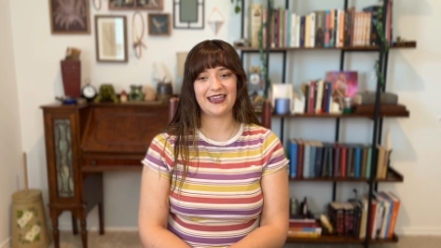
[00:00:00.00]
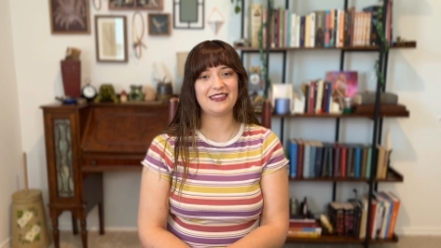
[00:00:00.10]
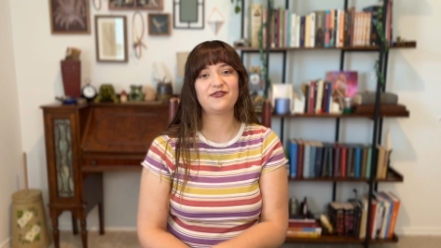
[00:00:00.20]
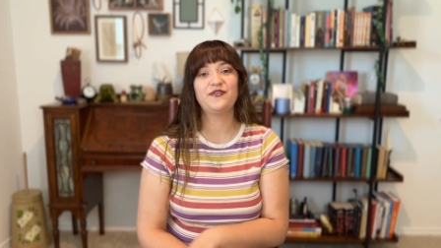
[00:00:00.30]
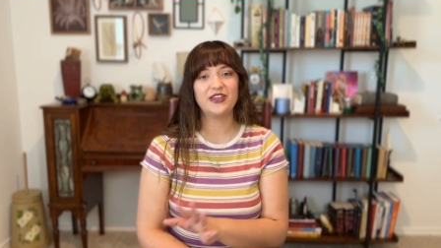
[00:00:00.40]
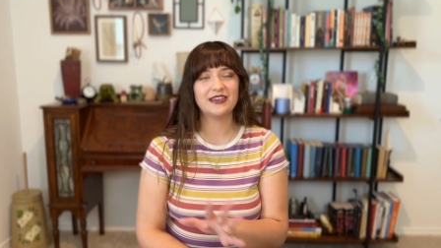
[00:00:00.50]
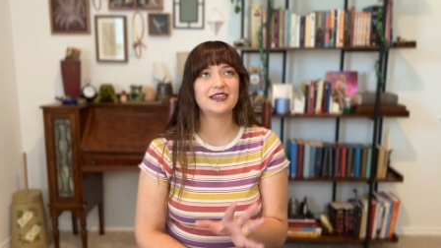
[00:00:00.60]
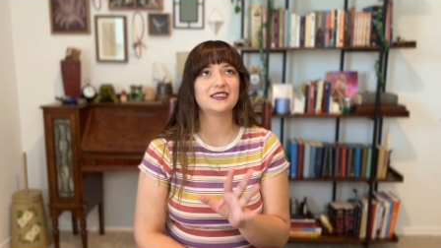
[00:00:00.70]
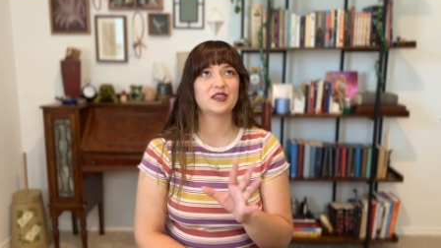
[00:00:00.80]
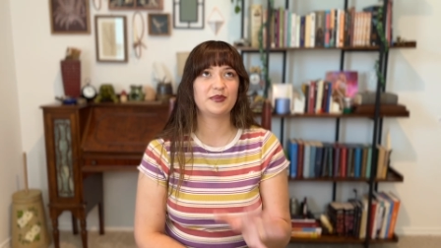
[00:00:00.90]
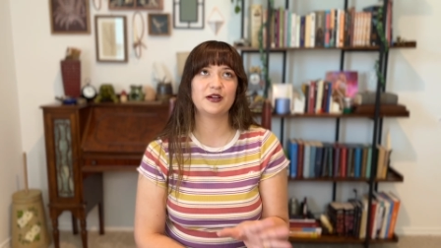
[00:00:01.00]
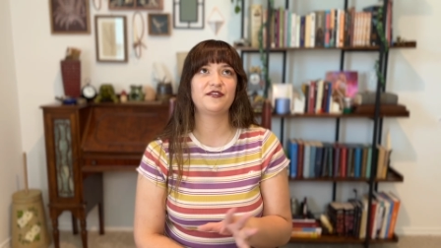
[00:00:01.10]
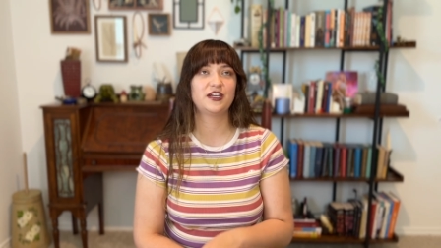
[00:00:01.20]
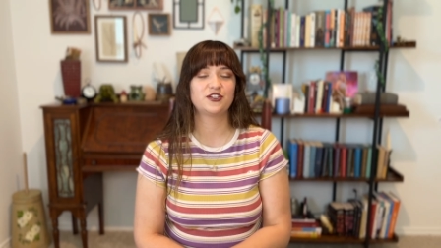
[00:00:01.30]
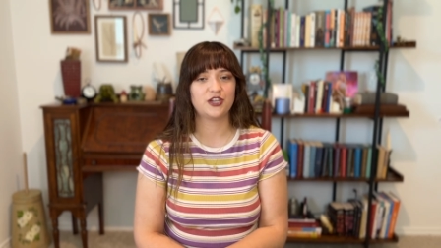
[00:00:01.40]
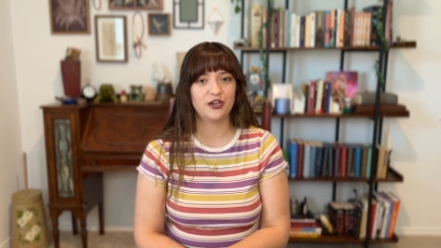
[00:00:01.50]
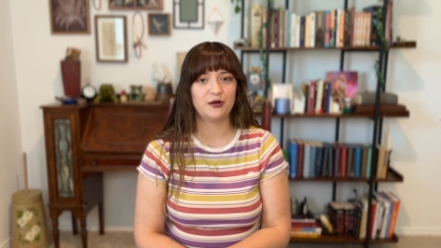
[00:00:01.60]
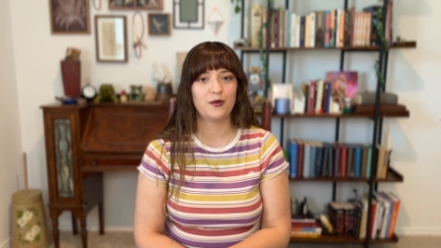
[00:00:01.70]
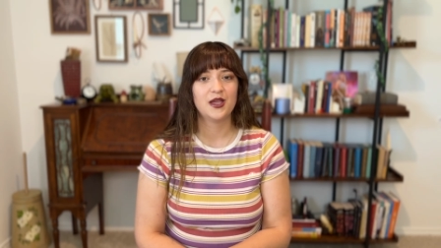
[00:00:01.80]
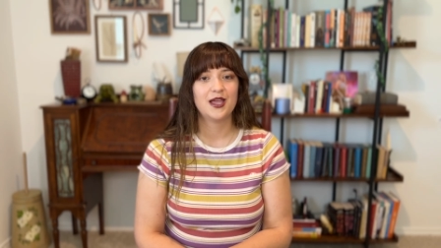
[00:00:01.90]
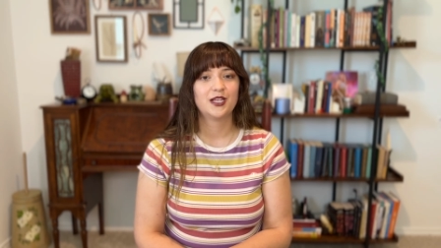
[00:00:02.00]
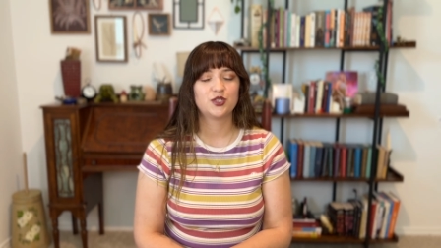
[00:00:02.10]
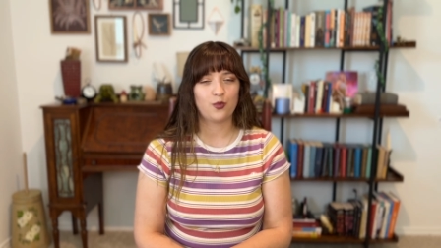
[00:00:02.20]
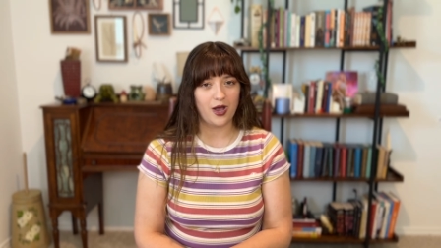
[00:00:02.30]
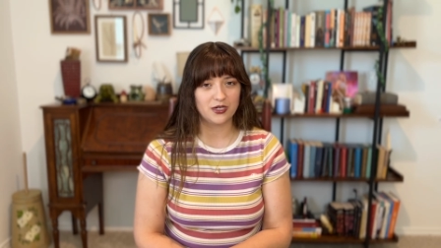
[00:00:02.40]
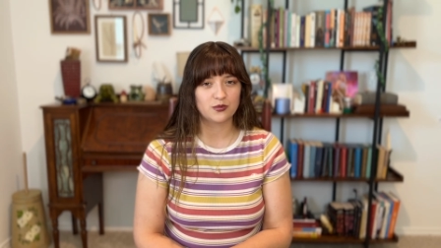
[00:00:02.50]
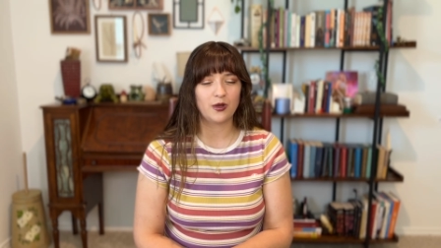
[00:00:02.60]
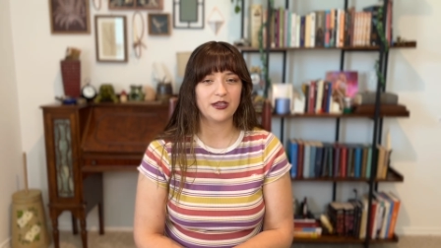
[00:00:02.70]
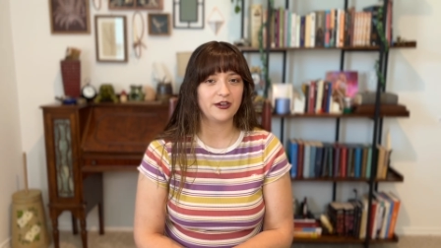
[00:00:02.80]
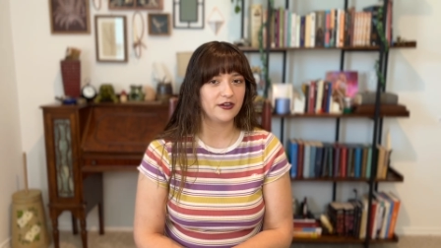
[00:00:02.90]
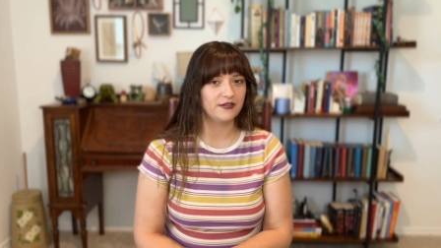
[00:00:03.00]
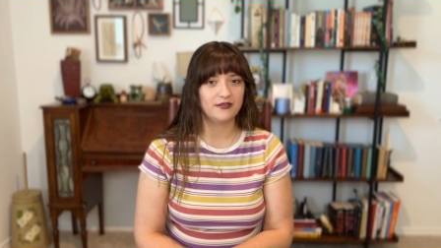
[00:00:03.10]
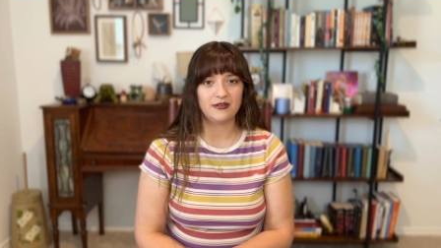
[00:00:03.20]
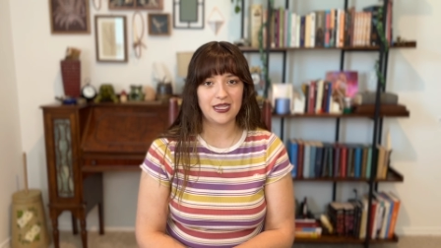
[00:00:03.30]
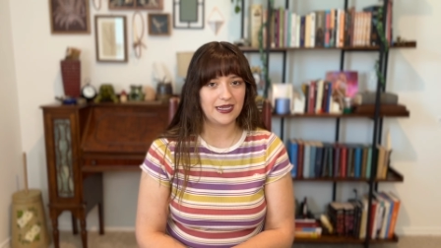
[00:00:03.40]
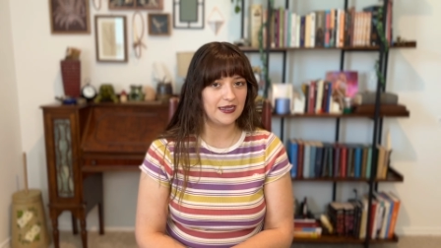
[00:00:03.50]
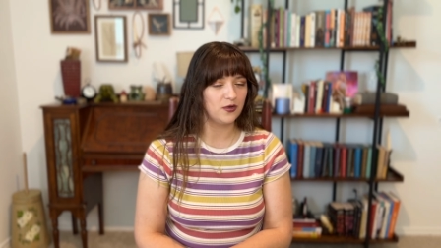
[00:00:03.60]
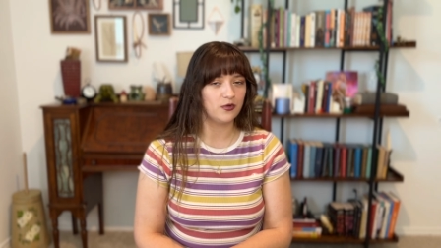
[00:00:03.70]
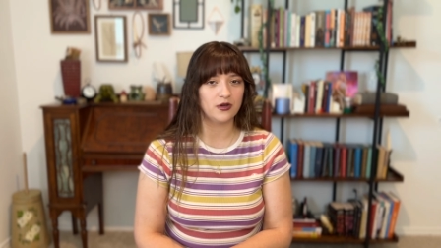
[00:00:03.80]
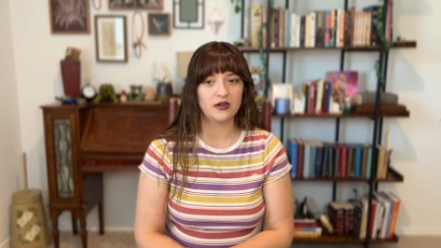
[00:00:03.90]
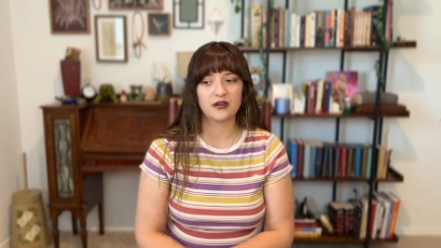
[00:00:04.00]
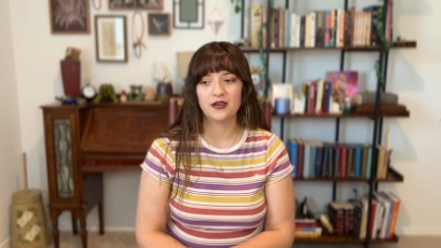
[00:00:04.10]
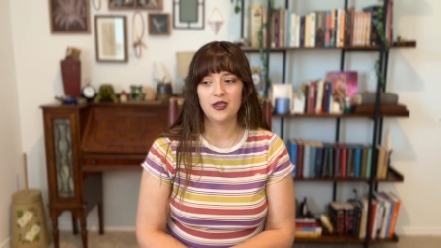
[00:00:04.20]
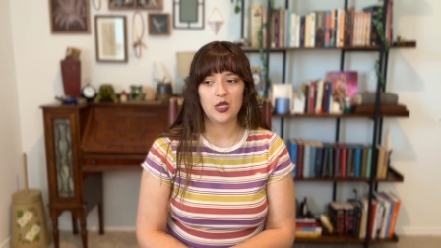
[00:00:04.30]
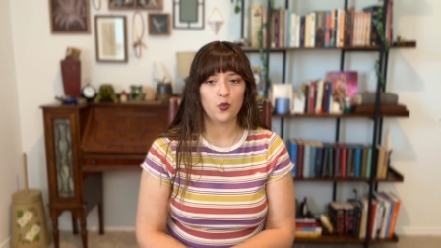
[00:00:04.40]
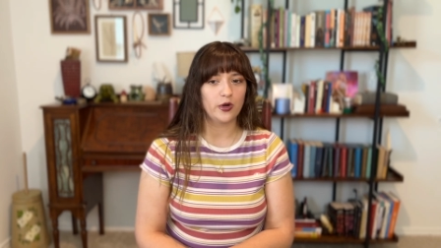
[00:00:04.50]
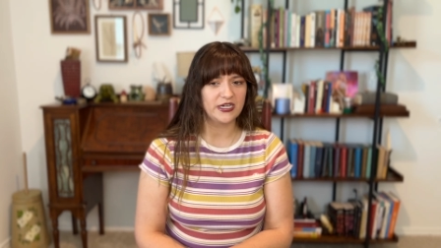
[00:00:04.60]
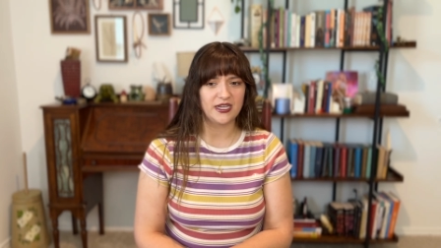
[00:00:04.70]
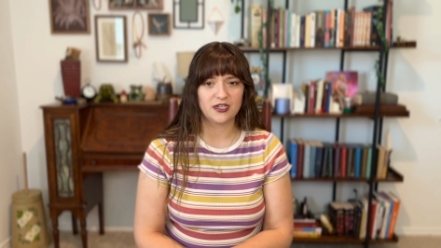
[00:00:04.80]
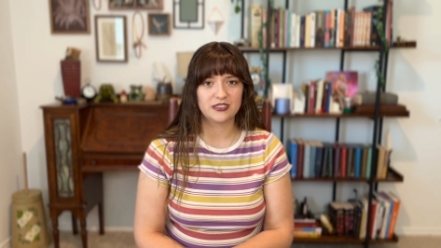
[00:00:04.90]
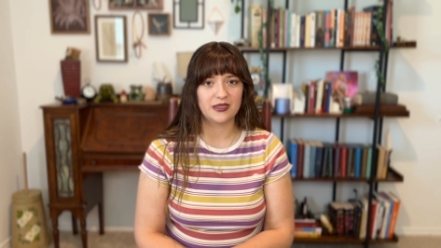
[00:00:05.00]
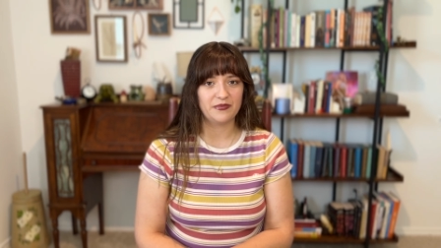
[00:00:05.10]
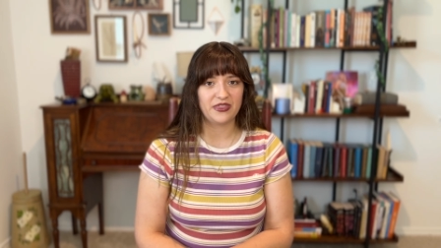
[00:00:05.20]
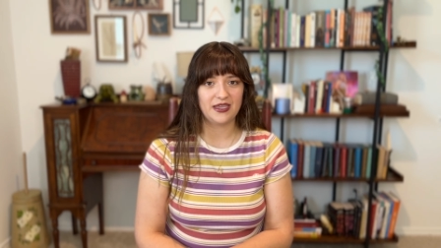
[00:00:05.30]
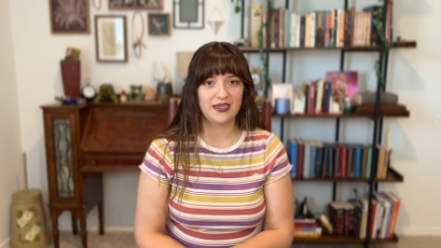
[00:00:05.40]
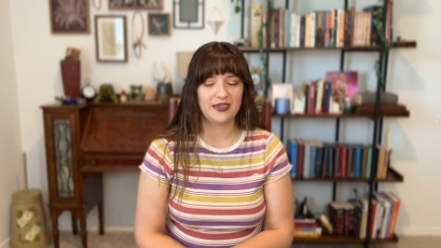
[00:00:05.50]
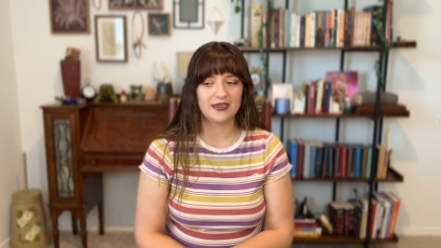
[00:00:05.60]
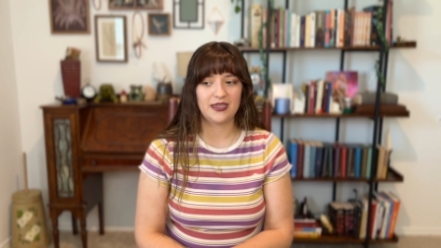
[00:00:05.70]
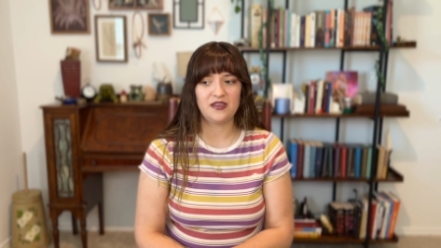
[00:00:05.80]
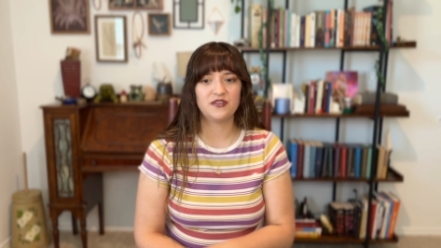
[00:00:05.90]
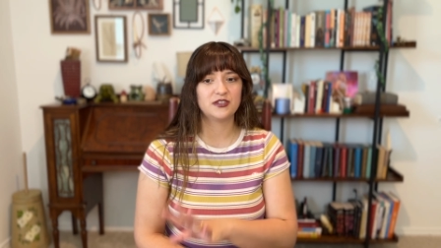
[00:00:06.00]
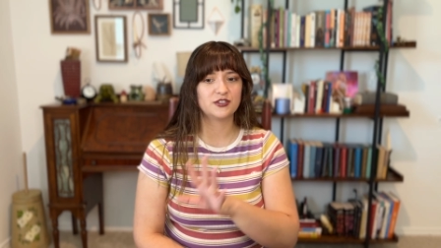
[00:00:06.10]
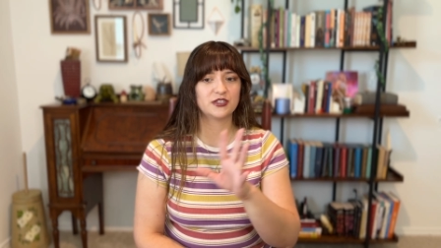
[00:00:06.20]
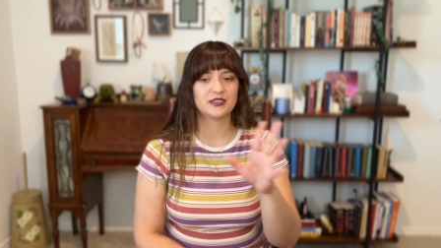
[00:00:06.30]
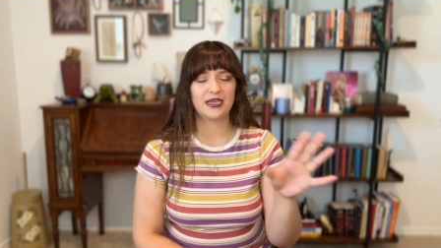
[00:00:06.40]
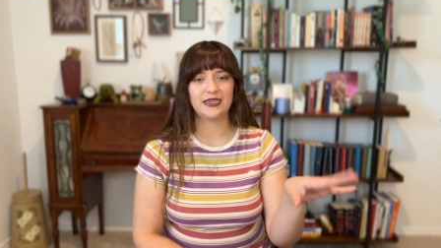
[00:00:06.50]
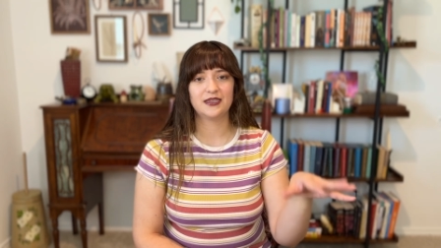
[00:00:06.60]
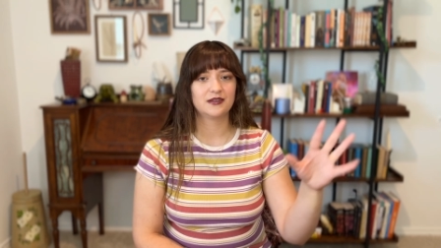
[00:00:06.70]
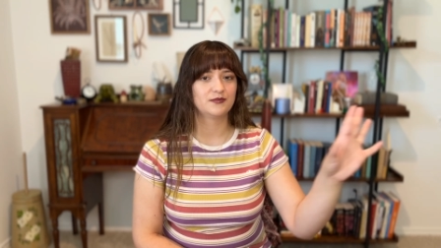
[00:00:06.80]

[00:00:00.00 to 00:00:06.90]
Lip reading: I feel like it's the perfect show to watch while you're knitting or working on something, even just like